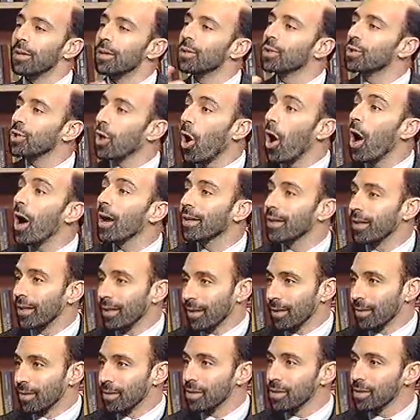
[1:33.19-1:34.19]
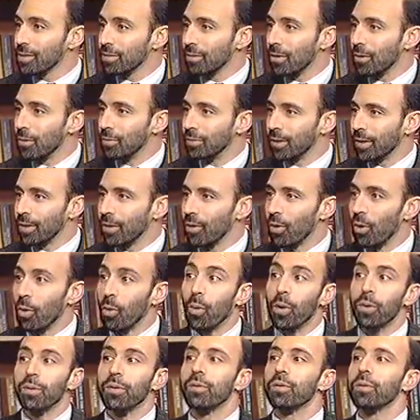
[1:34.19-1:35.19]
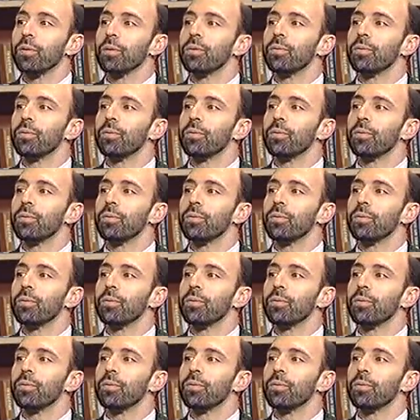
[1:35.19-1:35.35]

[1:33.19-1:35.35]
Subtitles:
talking slowly or whether they're